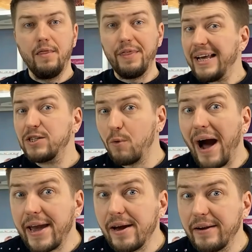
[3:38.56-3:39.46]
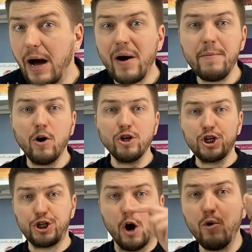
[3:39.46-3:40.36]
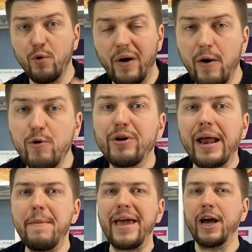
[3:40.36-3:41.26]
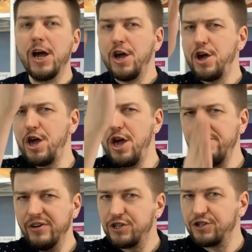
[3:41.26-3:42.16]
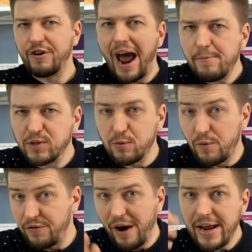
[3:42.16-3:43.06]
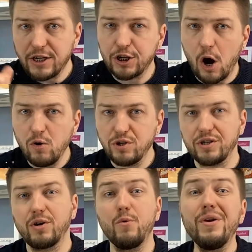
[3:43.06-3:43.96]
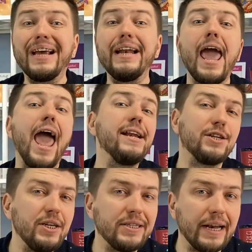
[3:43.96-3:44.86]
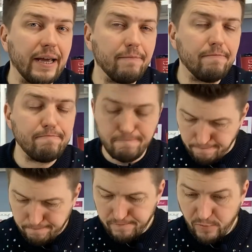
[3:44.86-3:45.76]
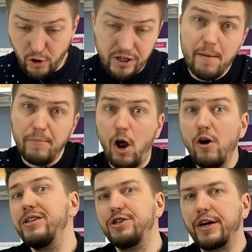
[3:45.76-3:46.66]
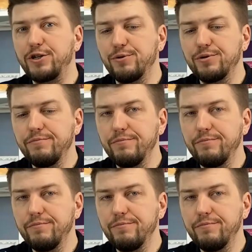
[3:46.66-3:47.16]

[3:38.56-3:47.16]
That's why now I'm gonna show you how you can make even stripes with rhinestones quickly and easily. For example, on a tracksuit.